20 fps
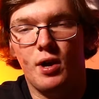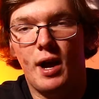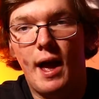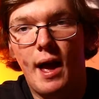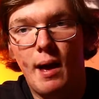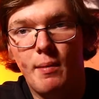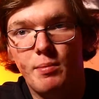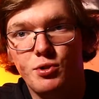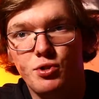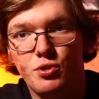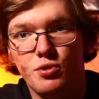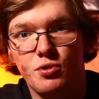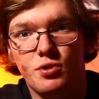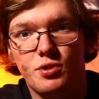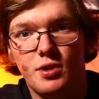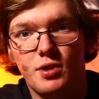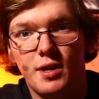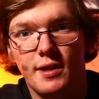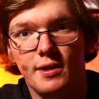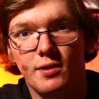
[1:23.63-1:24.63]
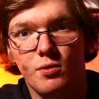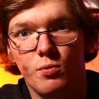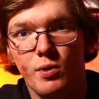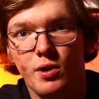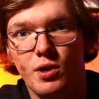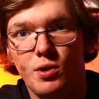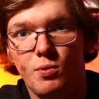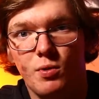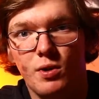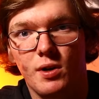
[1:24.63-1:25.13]
your aperture set
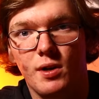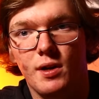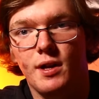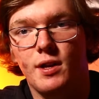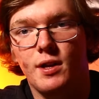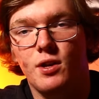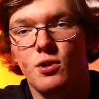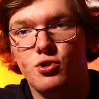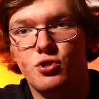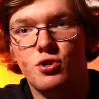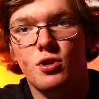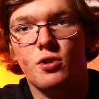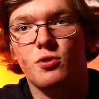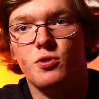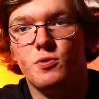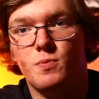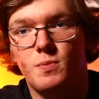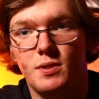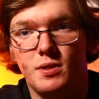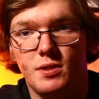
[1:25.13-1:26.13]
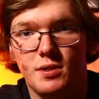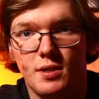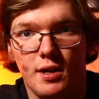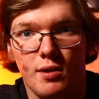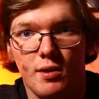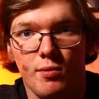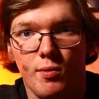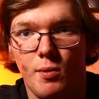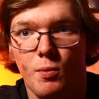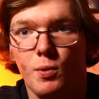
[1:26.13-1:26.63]
where you want it and your shutter speed
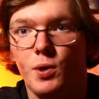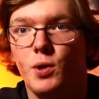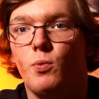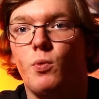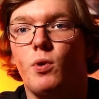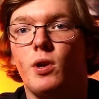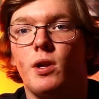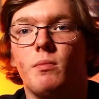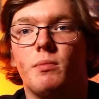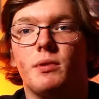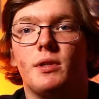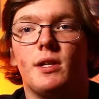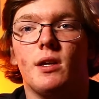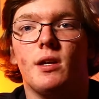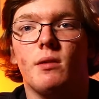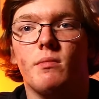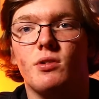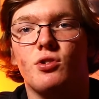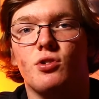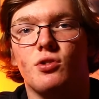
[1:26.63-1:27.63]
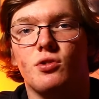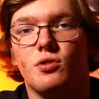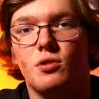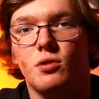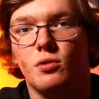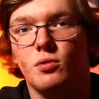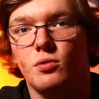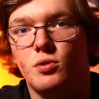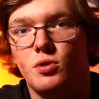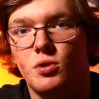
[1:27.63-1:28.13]
set right where you want it, but the image is
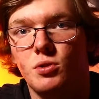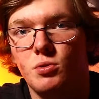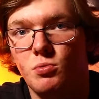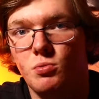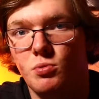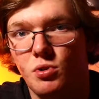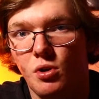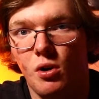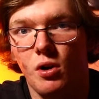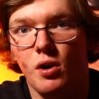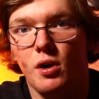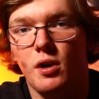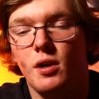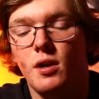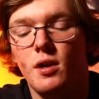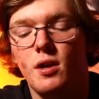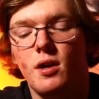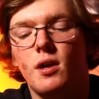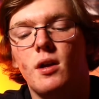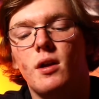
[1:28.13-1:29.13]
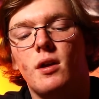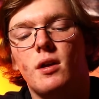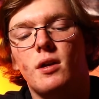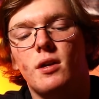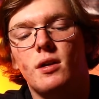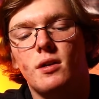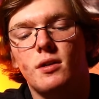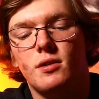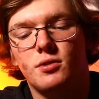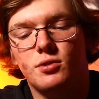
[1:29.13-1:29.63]
still too dark.
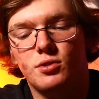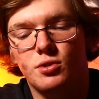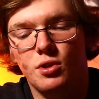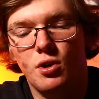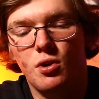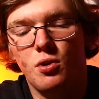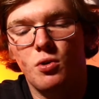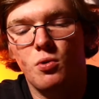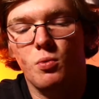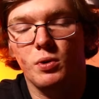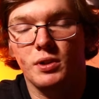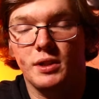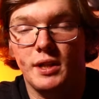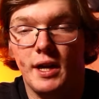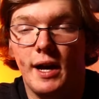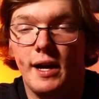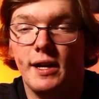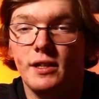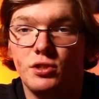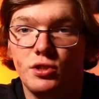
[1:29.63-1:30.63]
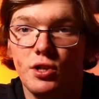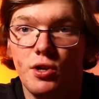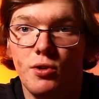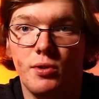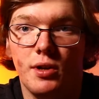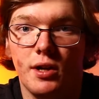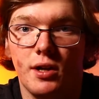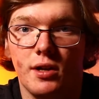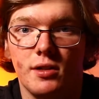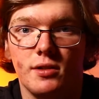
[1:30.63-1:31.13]
So what the
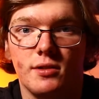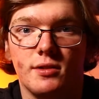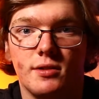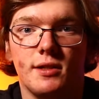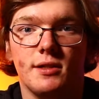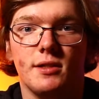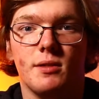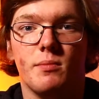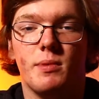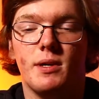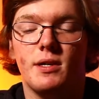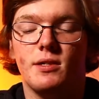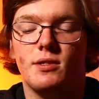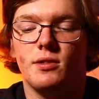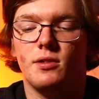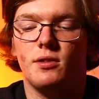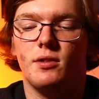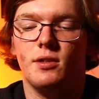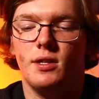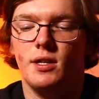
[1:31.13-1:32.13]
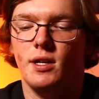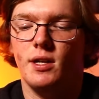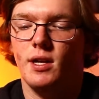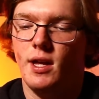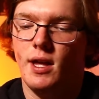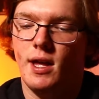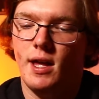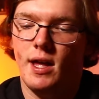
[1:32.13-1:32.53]
ISO does is it basically